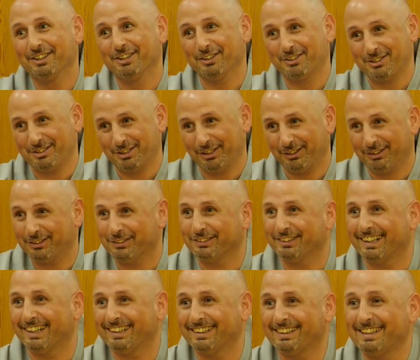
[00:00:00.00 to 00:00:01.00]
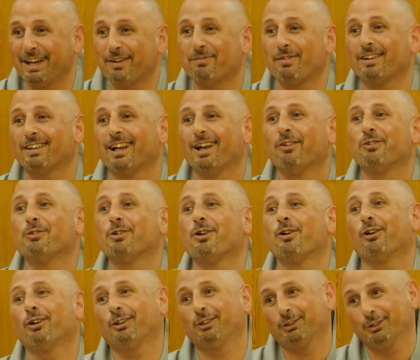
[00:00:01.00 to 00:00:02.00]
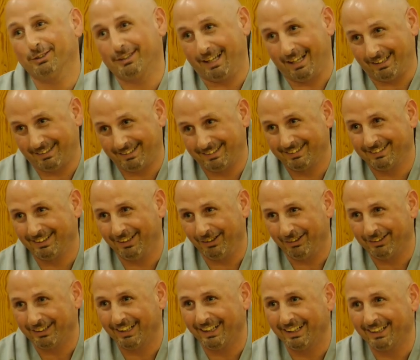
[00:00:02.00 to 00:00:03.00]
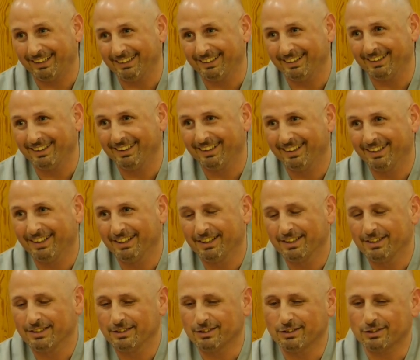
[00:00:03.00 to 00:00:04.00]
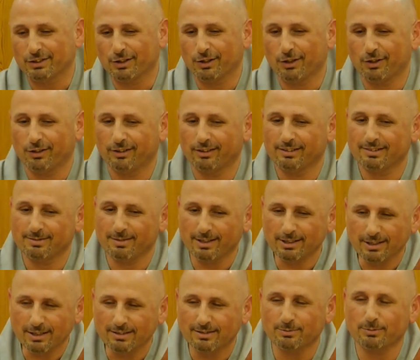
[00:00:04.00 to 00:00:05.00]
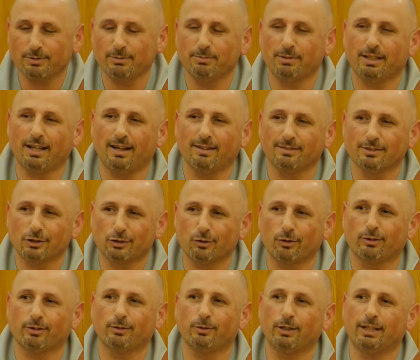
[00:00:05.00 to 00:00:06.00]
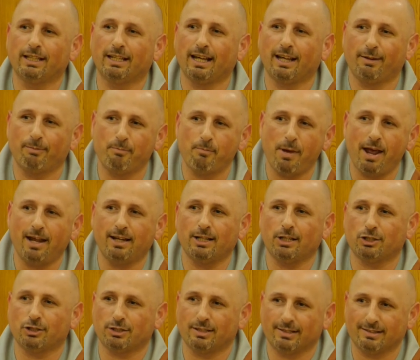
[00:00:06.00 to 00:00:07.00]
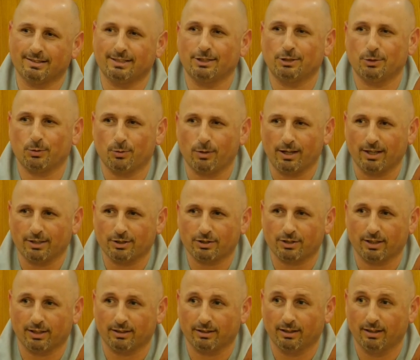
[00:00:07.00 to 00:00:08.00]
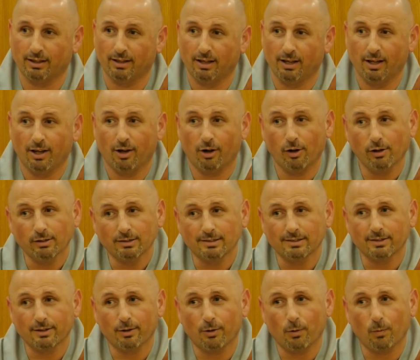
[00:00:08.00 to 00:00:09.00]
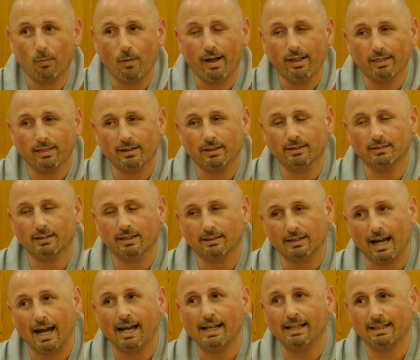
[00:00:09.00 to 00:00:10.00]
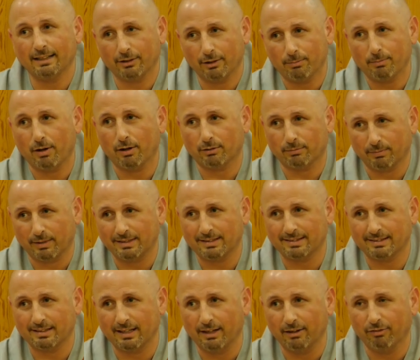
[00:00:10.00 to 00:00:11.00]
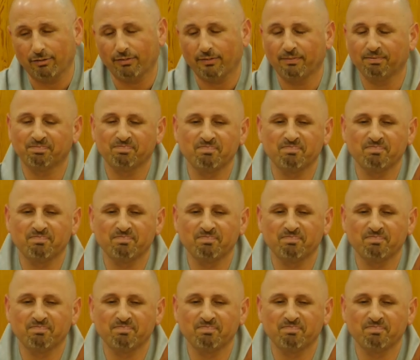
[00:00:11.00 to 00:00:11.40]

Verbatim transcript: Not so good idea, but we all do that, okay? So as much as we become strong, we can manage the situation. Also, one thing that I learned about myself,